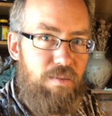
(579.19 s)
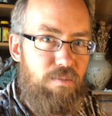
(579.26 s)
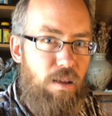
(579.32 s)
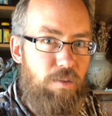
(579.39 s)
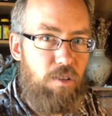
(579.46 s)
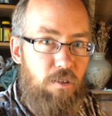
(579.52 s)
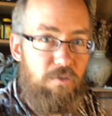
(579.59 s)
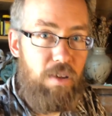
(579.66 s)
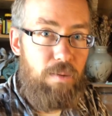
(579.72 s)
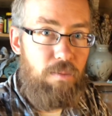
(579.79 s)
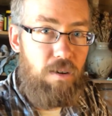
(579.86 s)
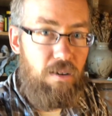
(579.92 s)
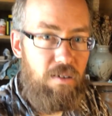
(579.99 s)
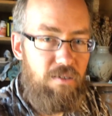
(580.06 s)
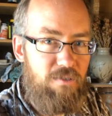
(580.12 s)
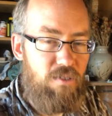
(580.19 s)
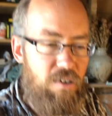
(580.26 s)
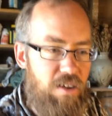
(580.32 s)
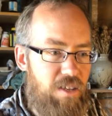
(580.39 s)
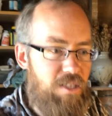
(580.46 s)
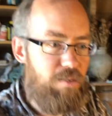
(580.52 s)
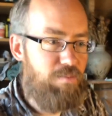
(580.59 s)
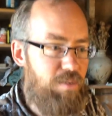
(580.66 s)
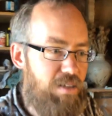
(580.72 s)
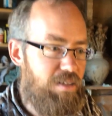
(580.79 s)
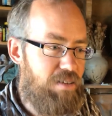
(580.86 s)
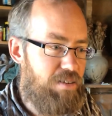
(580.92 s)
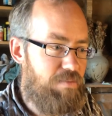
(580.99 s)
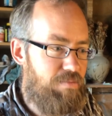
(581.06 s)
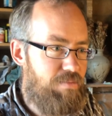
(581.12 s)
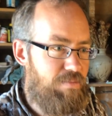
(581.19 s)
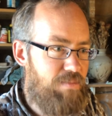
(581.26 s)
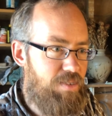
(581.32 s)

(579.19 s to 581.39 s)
probably November for us, but um,